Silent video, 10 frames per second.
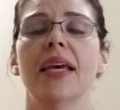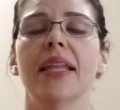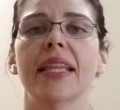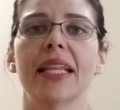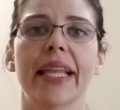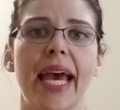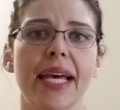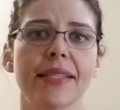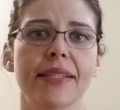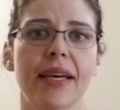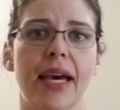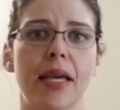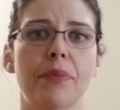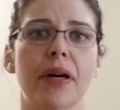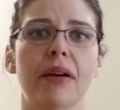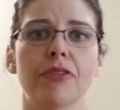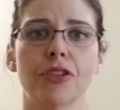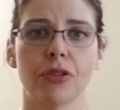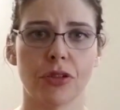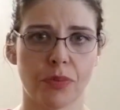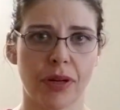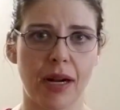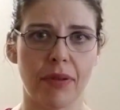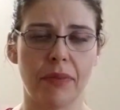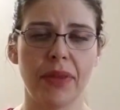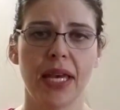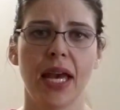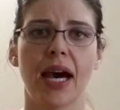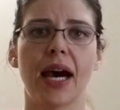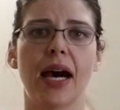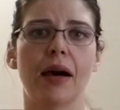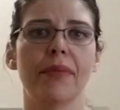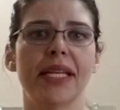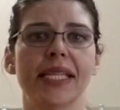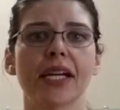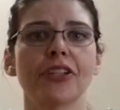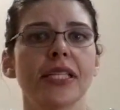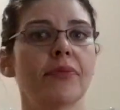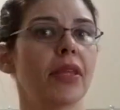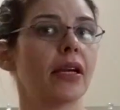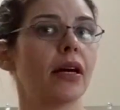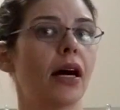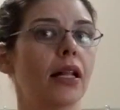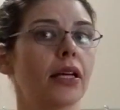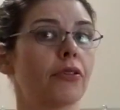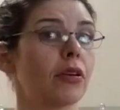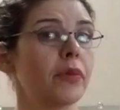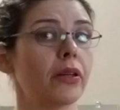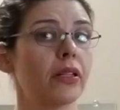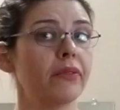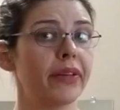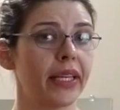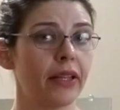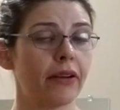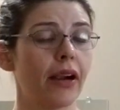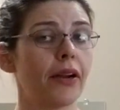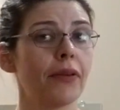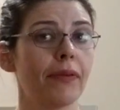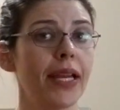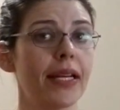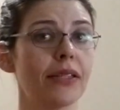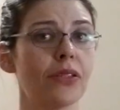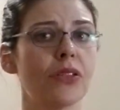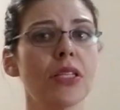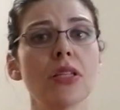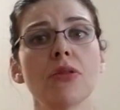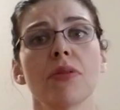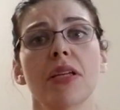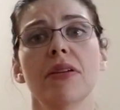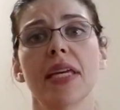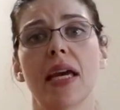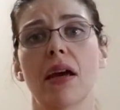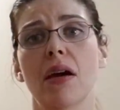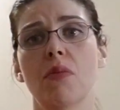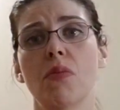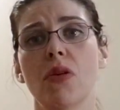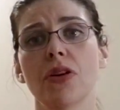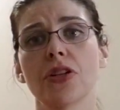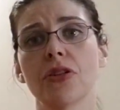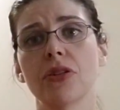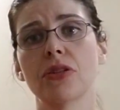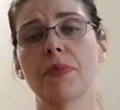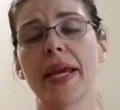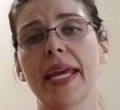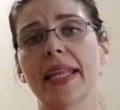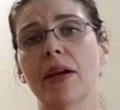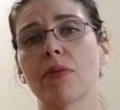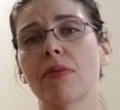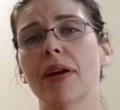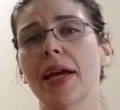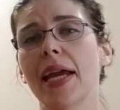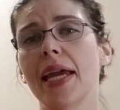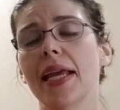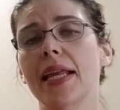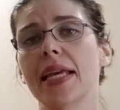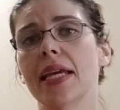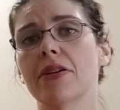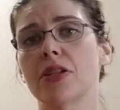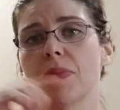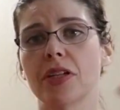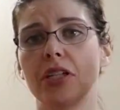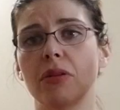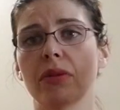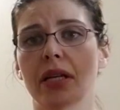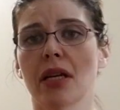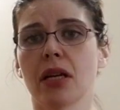The last type of shoulder problem is actually something called a chromeoclavicular arthritis. So this is where you get more shoulder pain, like right in here, especially when